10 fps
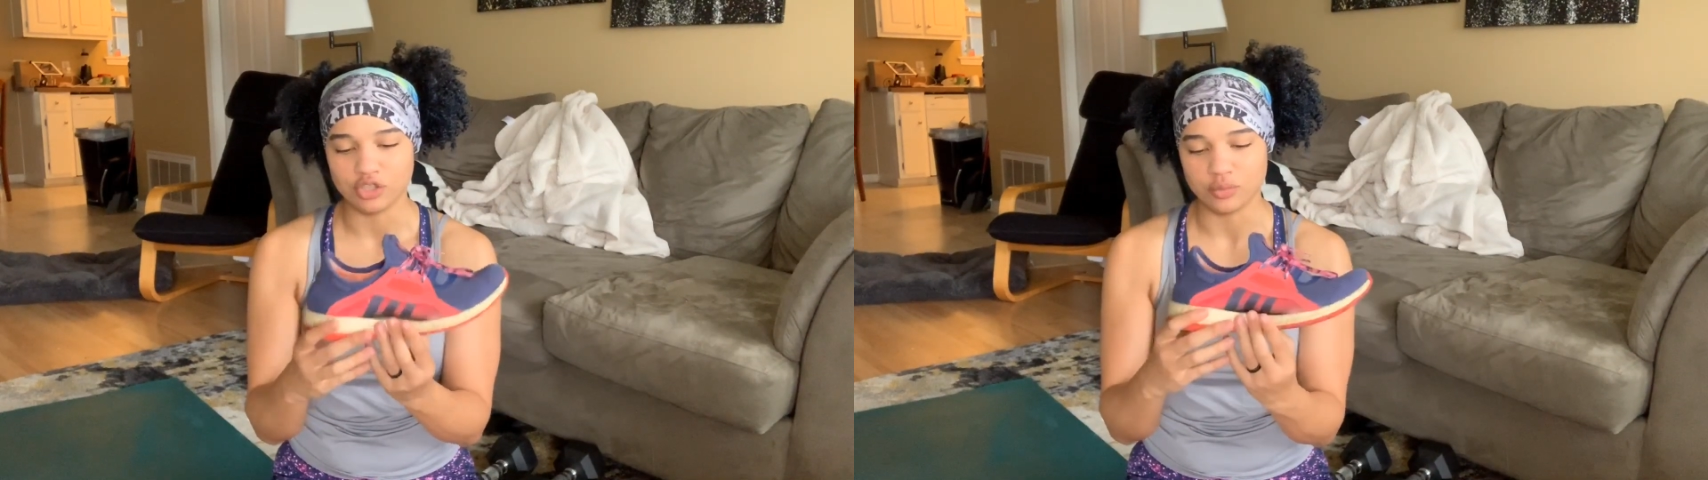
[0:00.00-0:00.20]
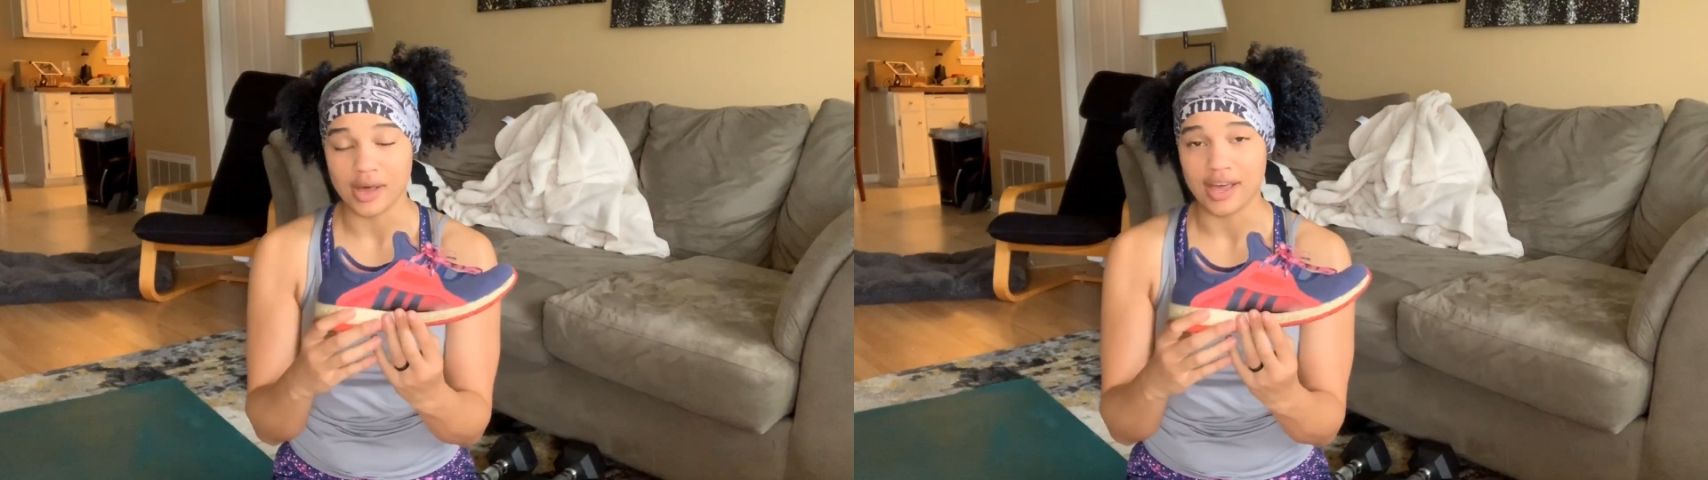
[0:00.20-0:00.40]

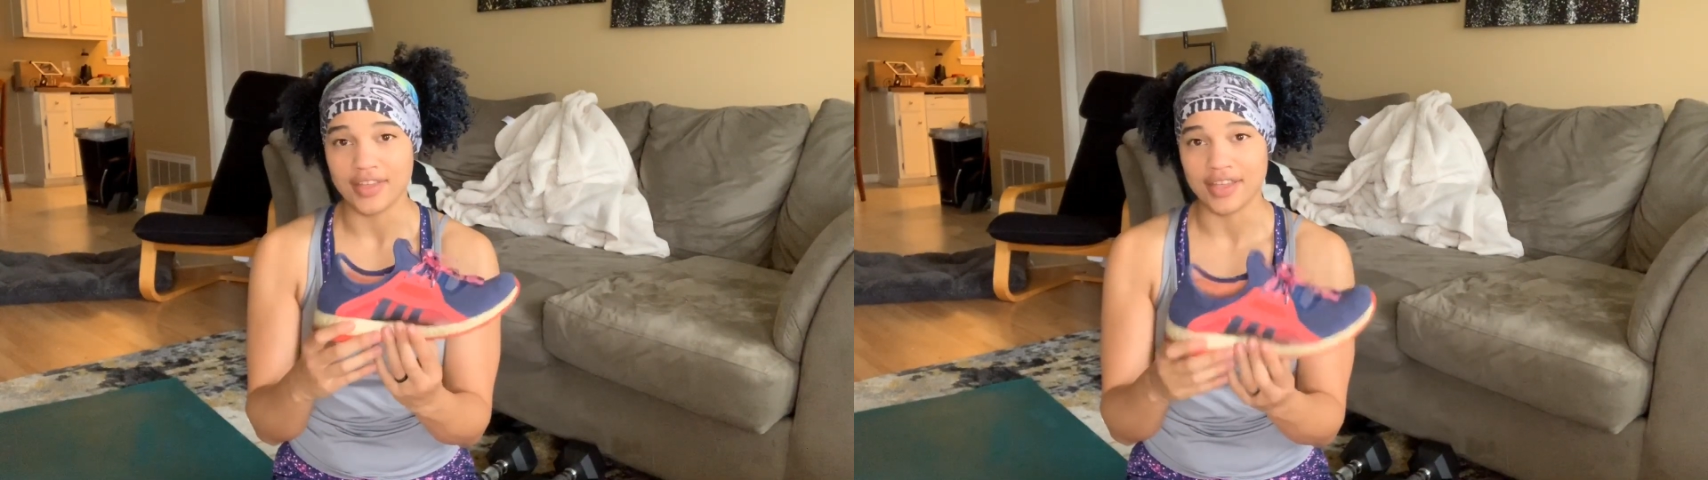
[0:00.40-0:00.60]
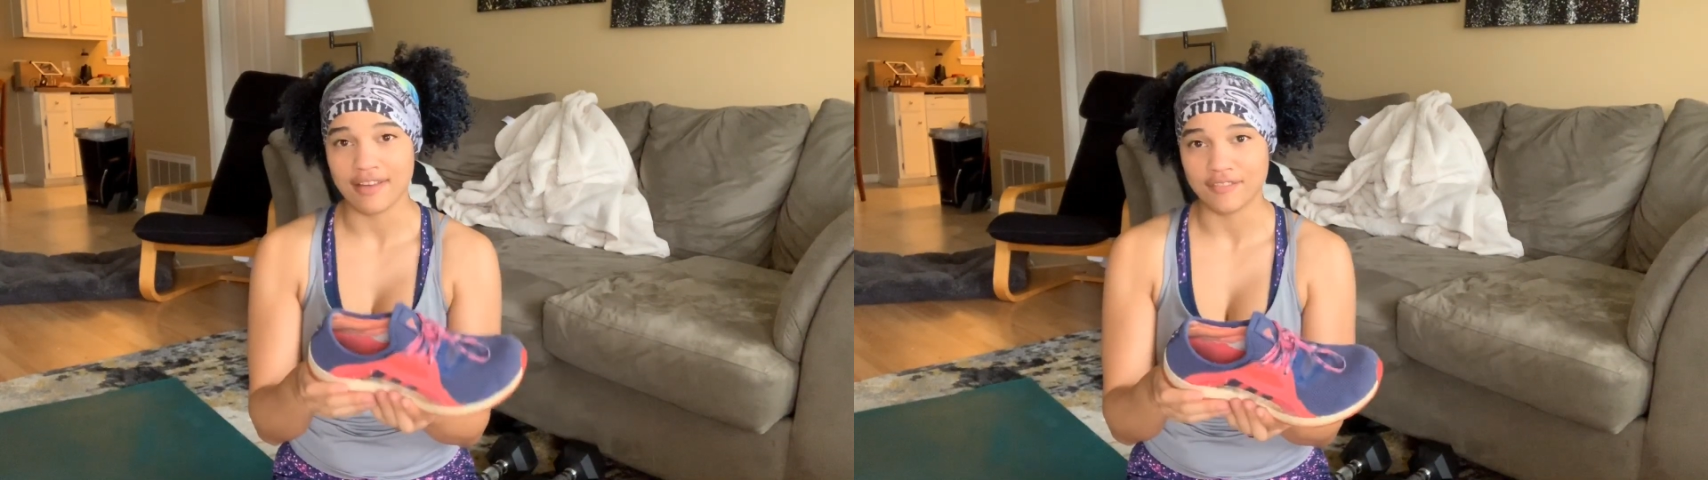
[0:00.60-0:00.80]
which is why
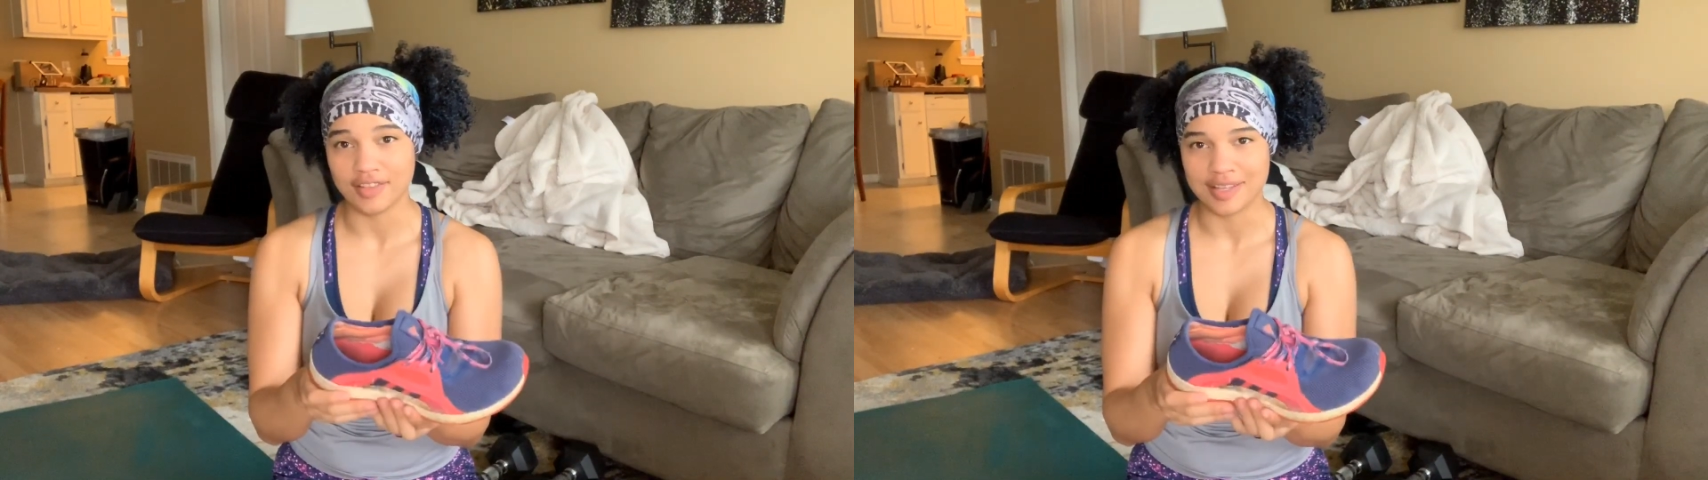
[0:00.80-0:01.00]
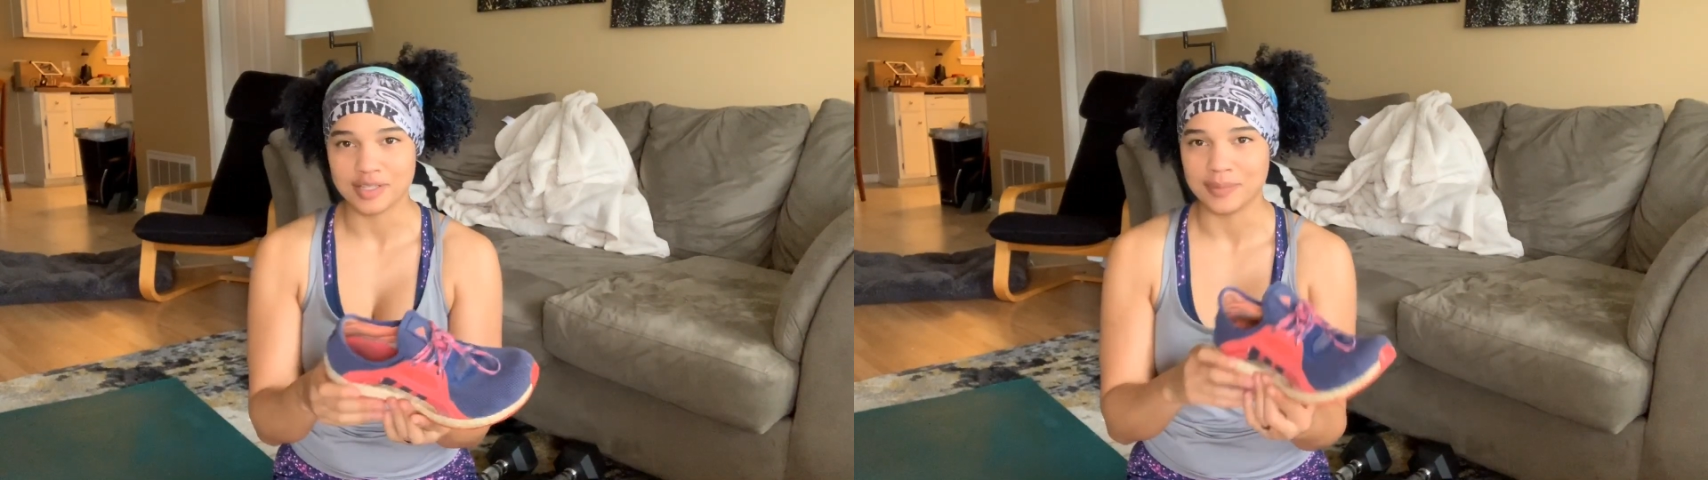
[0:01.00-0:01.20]
they have
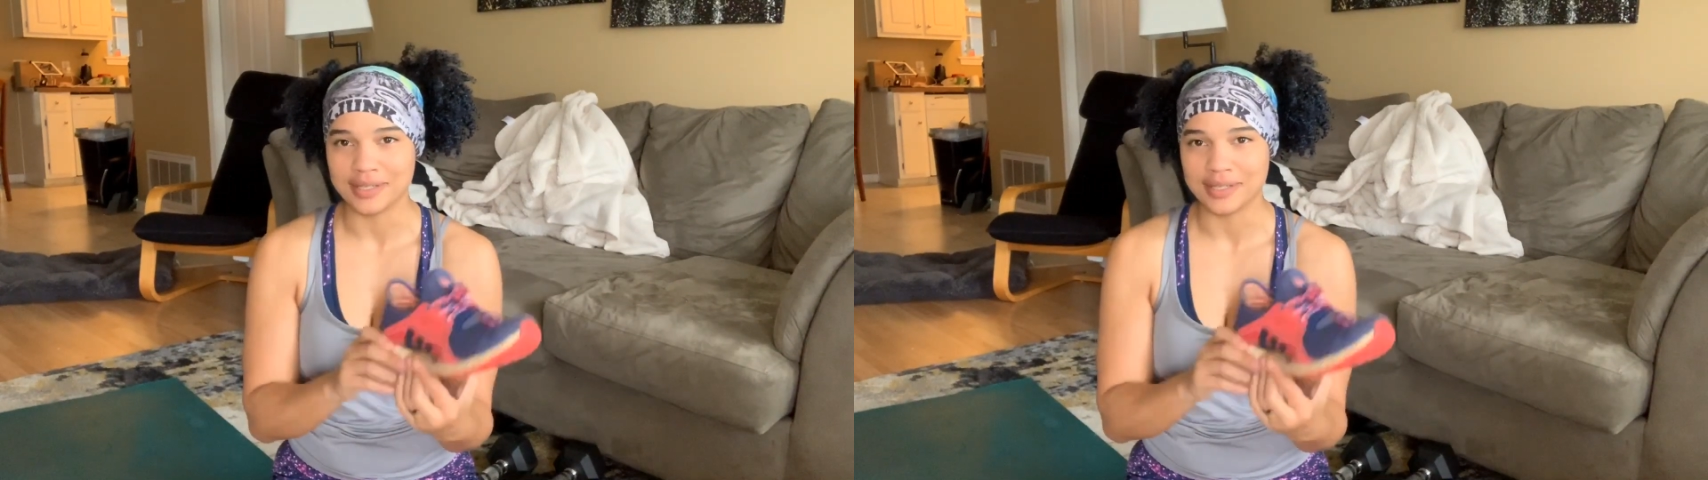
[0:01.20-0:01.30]
lasted